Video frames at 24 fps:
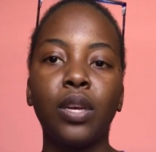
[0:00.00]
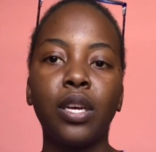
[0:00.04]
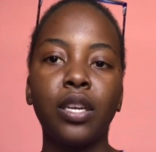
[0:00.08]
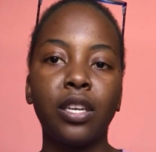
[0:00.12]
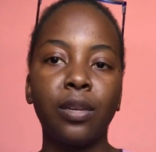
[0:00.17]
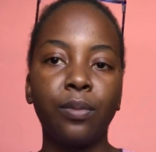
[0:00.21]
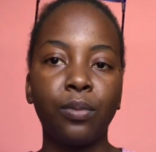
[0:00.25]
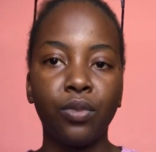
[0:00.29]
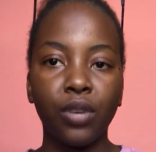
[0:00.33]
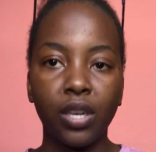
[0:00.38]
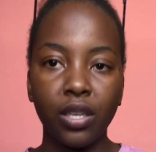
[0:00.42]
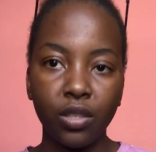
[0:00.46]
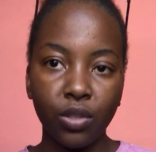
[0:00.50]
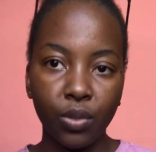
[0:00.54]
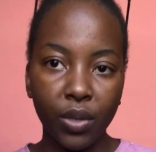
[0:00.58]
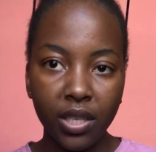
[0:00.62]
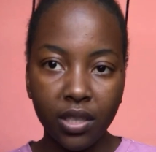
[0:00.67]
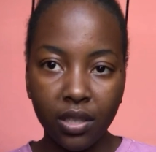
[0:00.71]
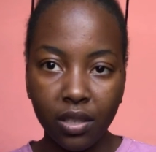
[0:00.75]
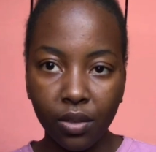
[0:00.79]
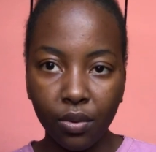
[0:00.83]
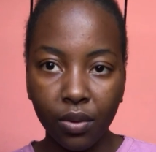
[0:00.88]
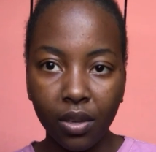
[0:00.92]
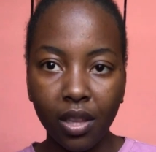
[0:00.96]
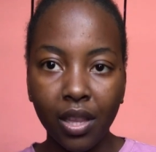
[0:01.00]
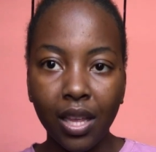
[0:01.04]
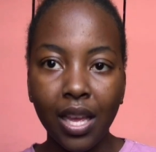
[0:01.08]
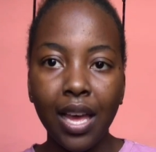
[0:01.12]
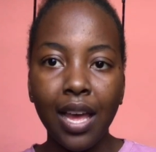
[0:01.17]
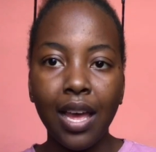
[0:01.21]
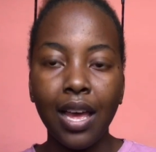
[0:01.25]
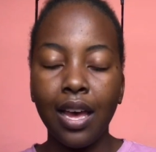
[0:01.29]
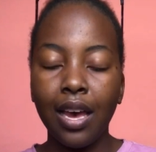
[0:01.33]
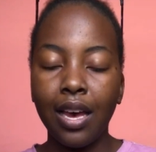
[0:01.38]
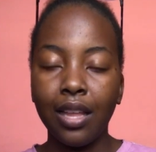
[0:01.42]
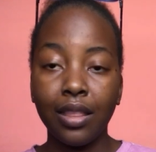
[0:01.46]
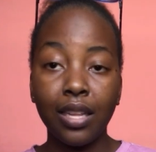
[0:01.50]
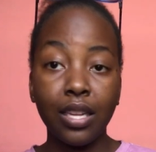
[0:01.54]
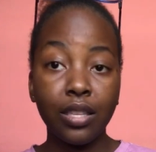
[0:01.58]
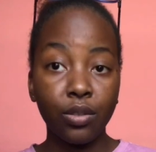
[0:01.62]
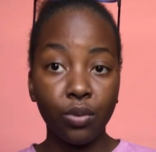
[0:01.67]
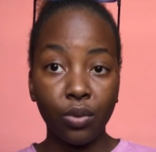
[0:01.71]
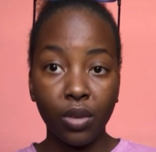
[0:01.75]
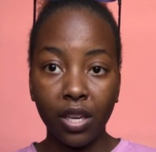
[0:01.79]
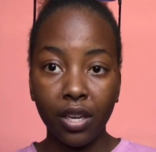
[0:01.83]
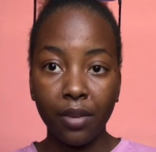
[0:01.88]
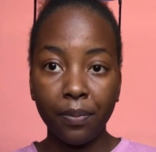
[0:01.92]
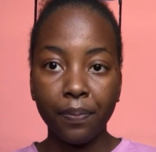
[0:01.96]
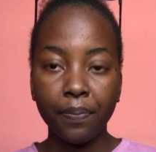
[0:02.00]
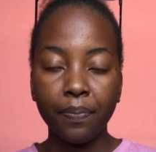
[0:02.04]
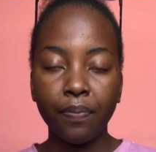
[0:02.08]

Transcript: end up graduating with, and that's okay.